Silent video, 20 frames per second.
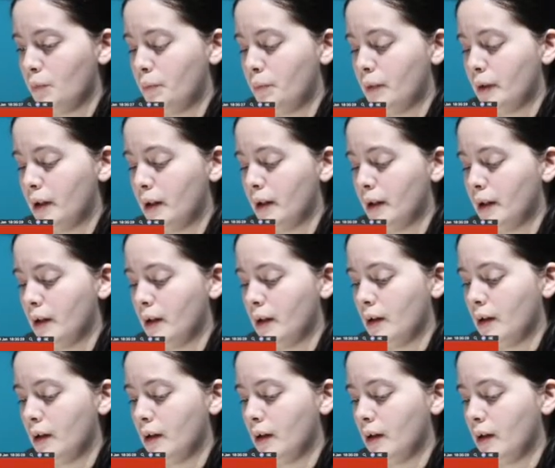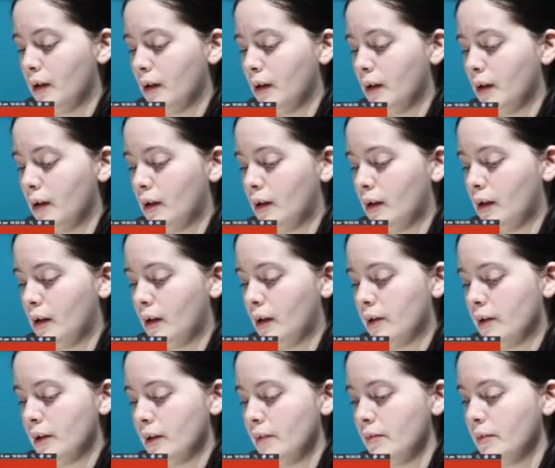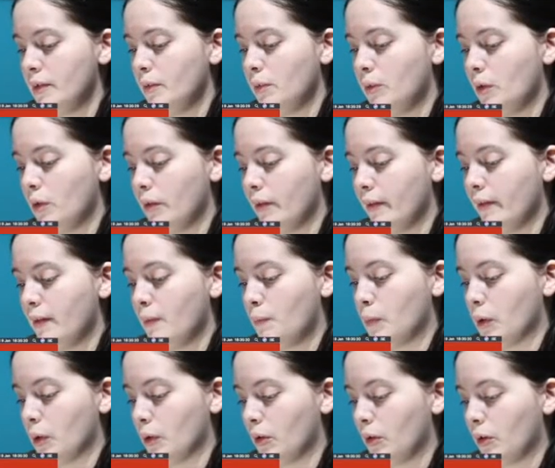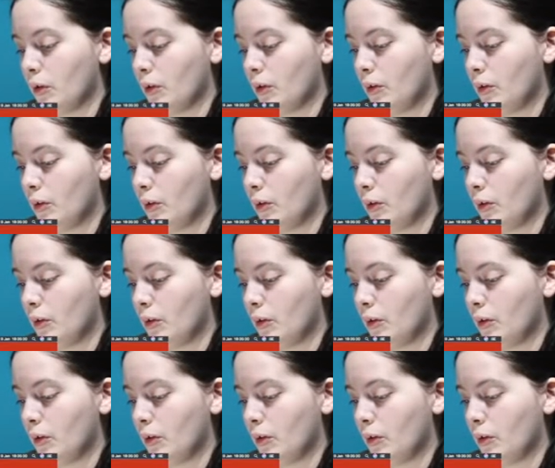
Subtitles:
But I definitely want the book.